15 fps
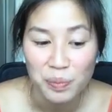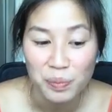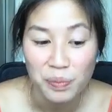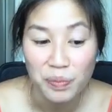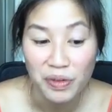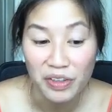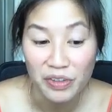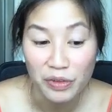
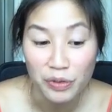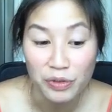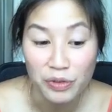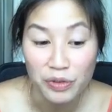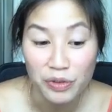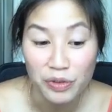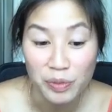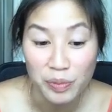But
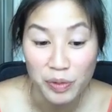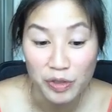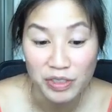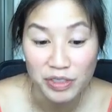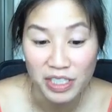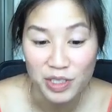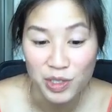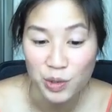through the
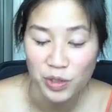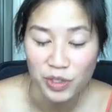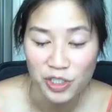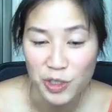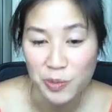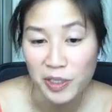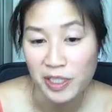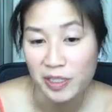protests, Twitter
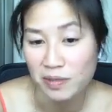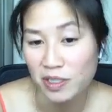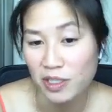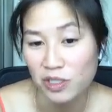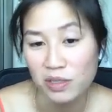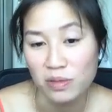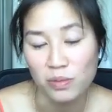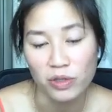has become such
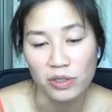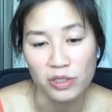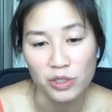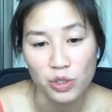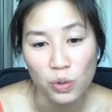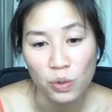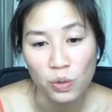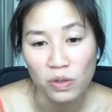an important
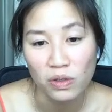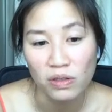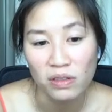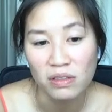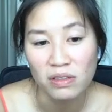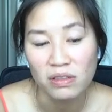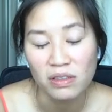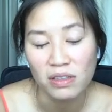
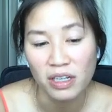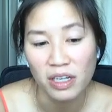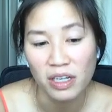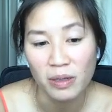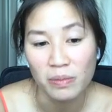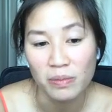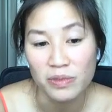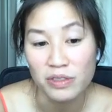tool
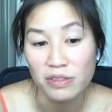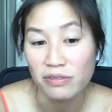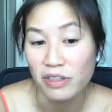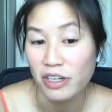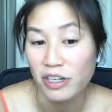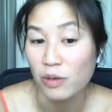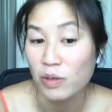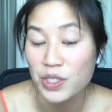to figure
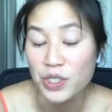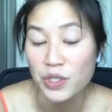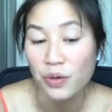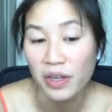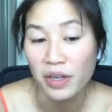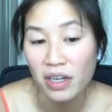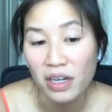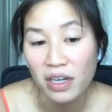out what's
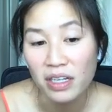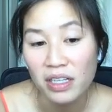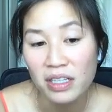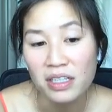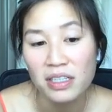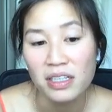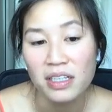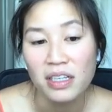going
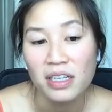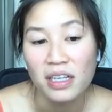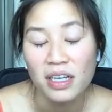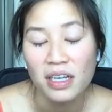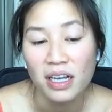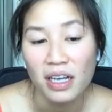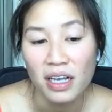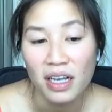on.
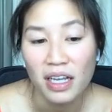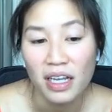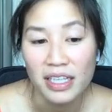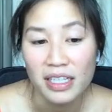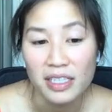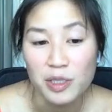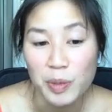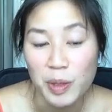
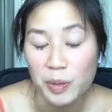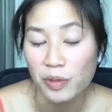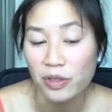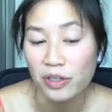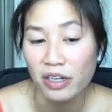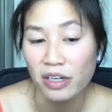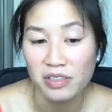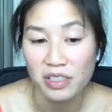And people are
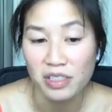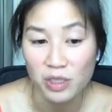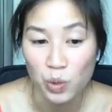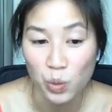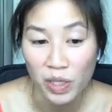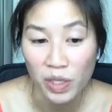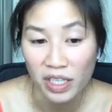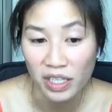often
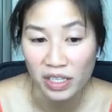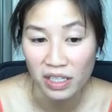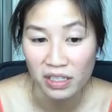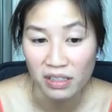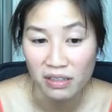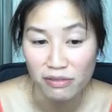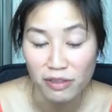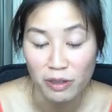tweeting
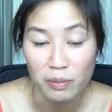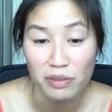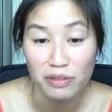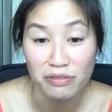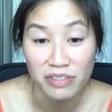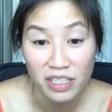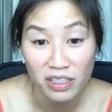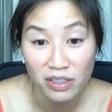from the
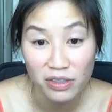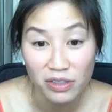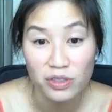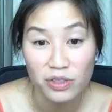field.